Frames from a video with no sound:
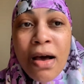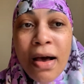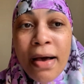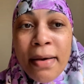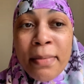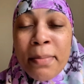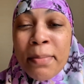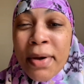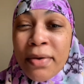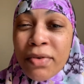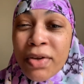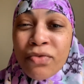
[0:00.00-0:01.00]

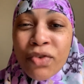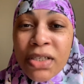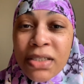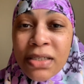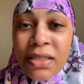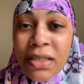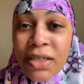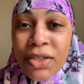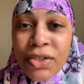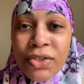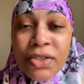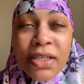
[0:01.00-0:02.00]
But in recent
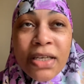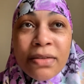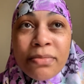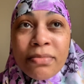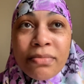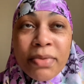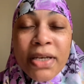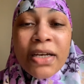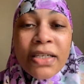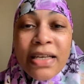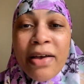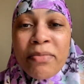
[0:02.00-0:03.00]
years,
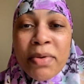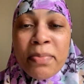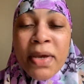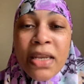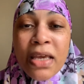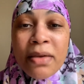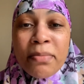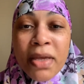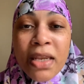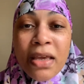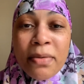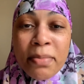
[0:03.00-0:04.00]
because I've been pinning and
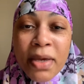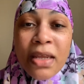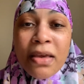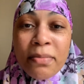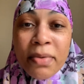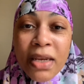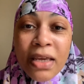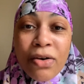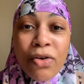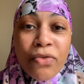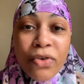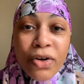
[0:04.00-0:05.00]
pinning and pinning and pinning
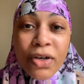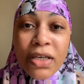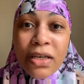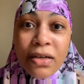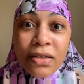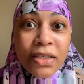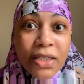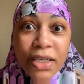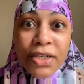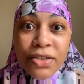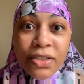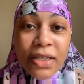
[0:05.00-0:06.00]
over
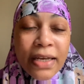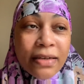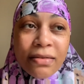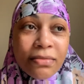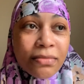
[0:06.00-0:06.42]
years, like